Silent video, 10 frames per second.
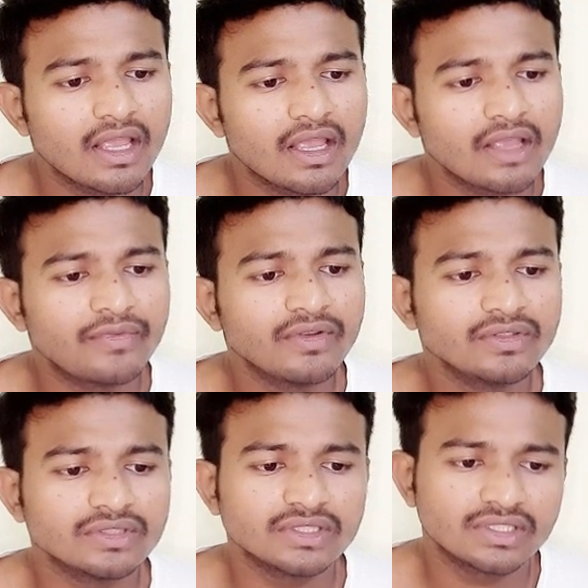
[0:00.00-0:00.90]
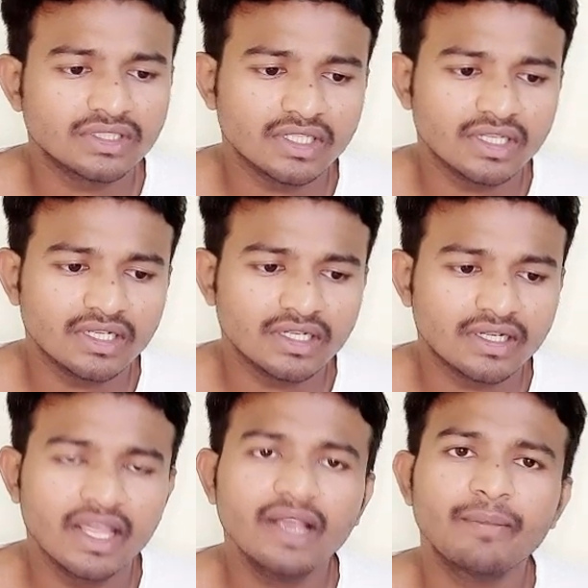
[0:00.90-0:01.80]
If you
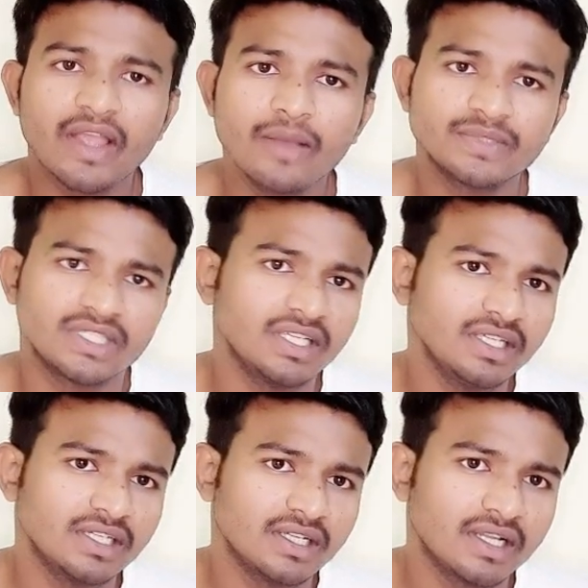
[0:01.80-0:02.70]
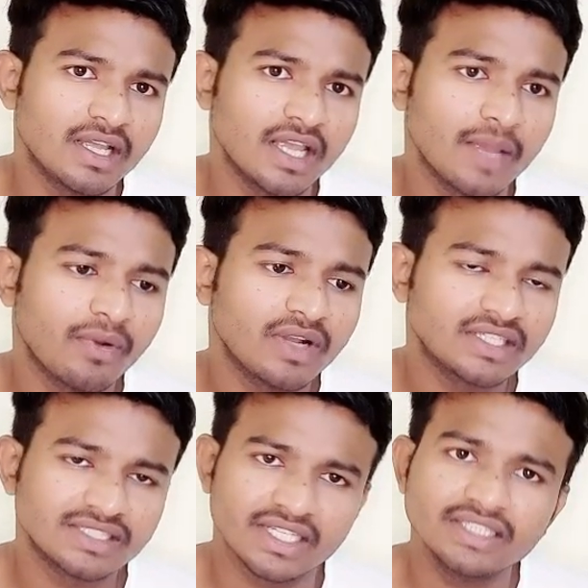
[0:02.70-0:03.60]
take biopsy about that
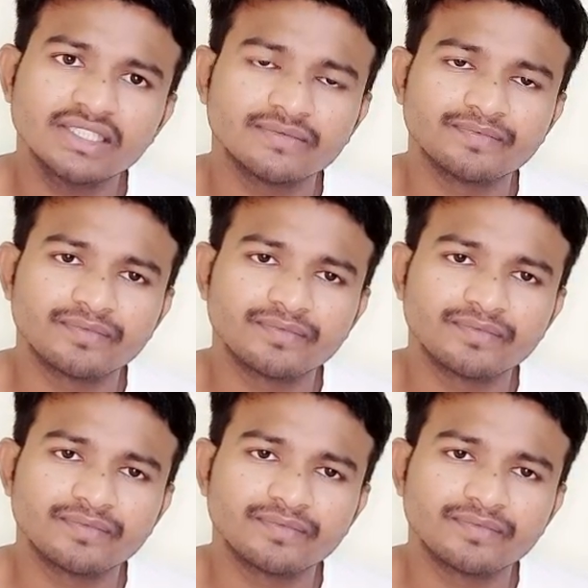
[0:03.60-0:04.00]
cells,